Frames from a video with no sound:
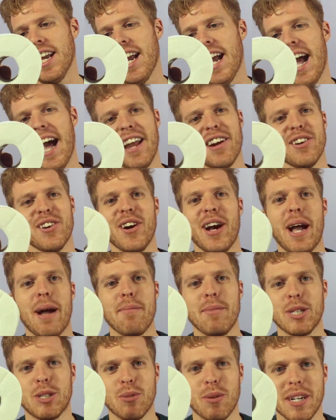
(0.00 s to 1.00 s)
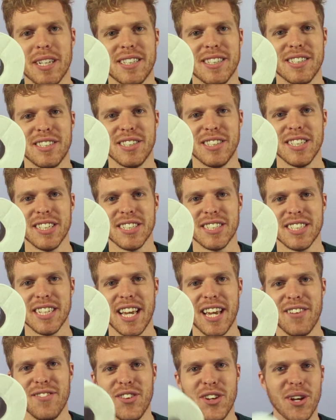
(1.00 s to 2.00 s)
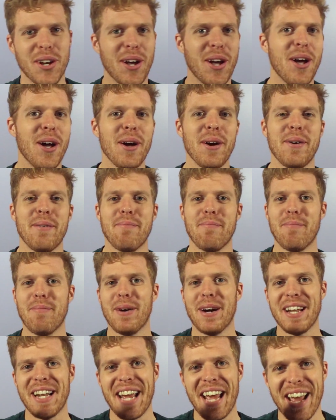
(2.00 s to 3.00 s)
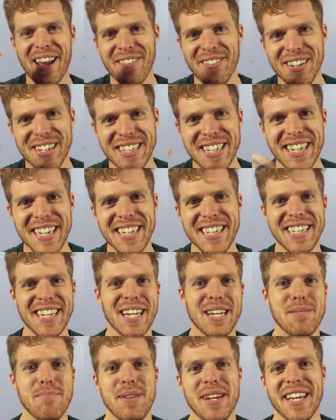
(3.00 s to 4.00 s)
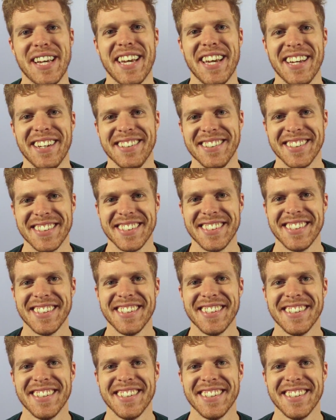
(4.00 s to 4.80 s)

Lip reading: I don't know how much weight this is gonna save you, but every teeny tiny bit counts.